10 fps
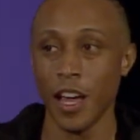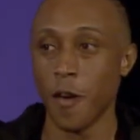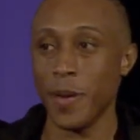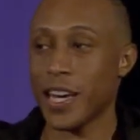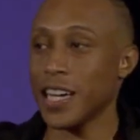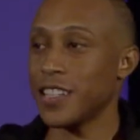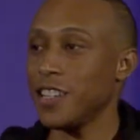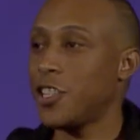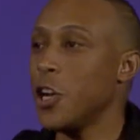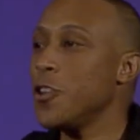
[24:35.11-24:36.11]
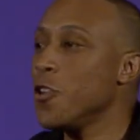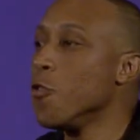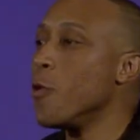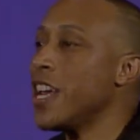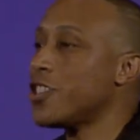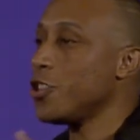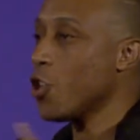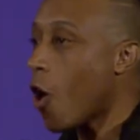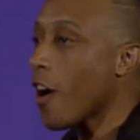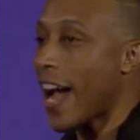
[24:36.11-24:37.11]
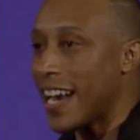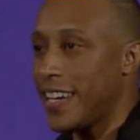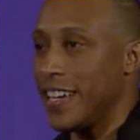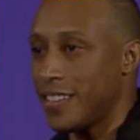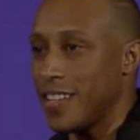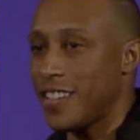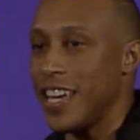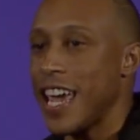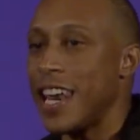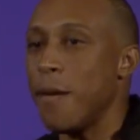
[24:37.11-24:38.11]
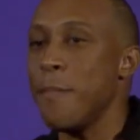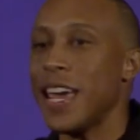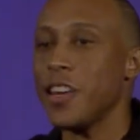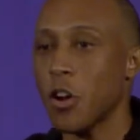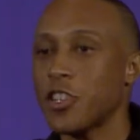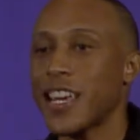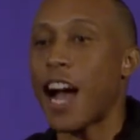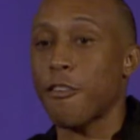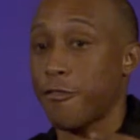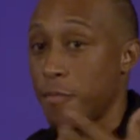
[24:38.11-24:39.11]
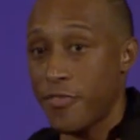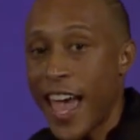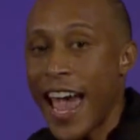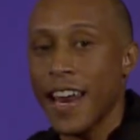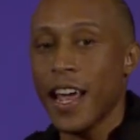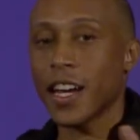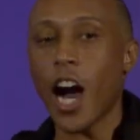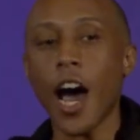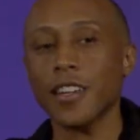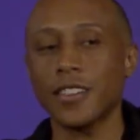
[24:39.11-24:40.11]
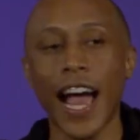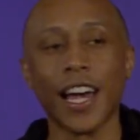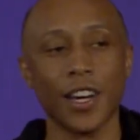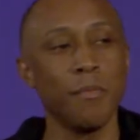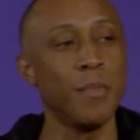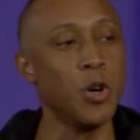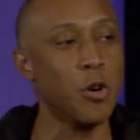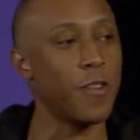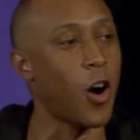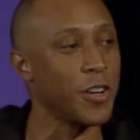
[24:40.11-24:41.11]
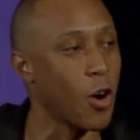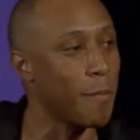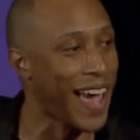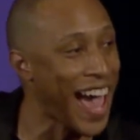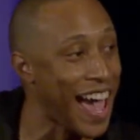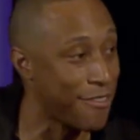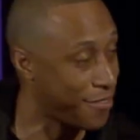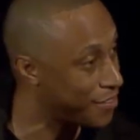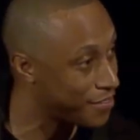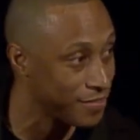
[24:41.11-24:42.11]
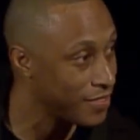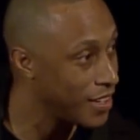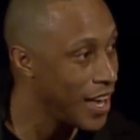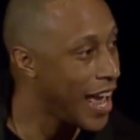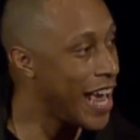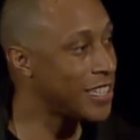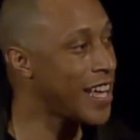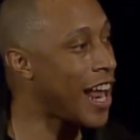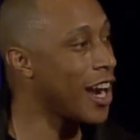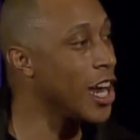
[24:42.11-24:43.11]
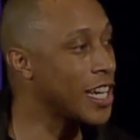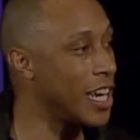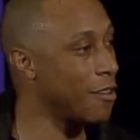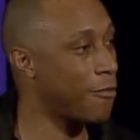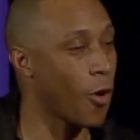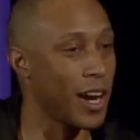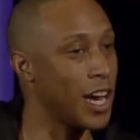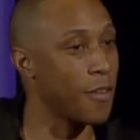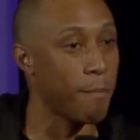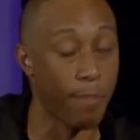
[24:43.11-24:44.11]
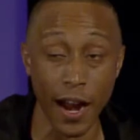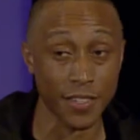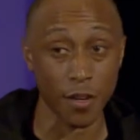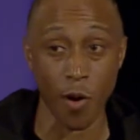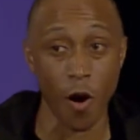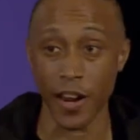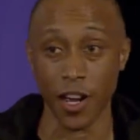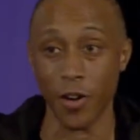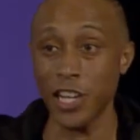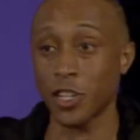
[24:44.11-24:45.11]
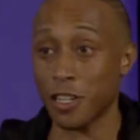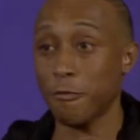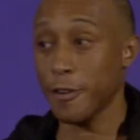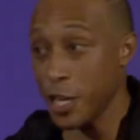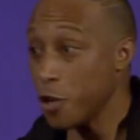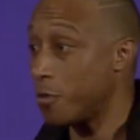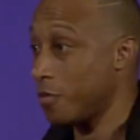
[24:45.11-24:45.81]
Because until you reach your identity and emit your sound from that, God is not going to move on your behalf. He's not looking for another Pastor Mario. He's looking for you.